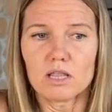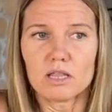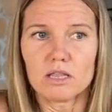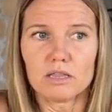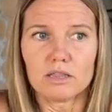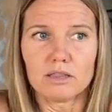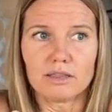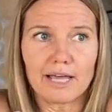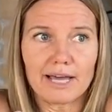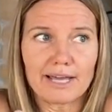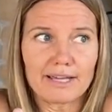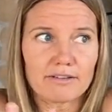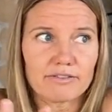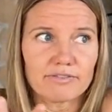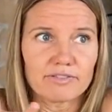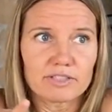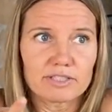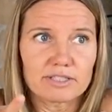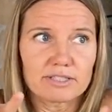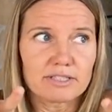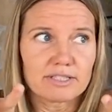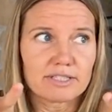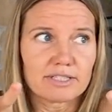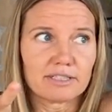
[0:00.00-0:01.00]
life
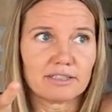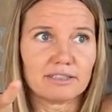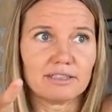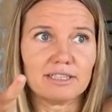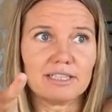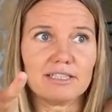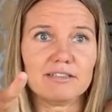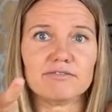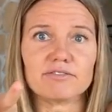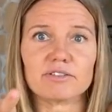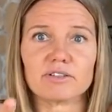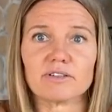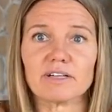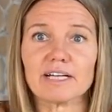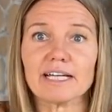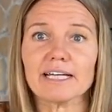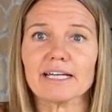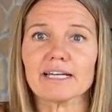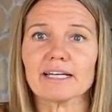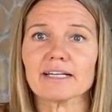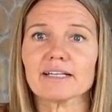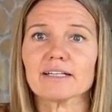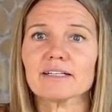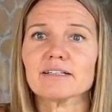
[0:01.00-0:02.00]
is
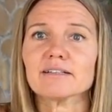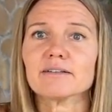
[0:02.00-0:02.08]
delivering